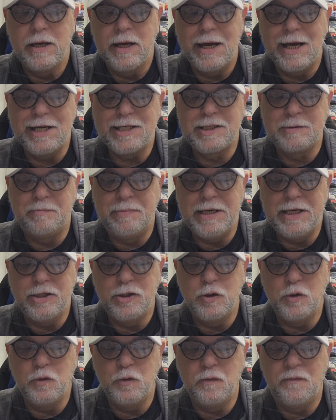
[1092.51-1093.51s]

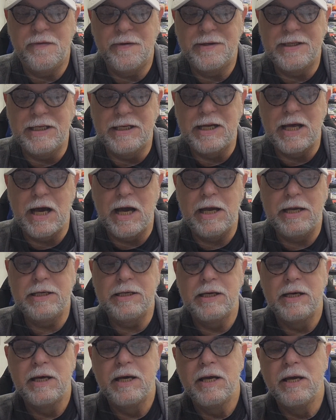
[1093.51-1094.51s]
SP259.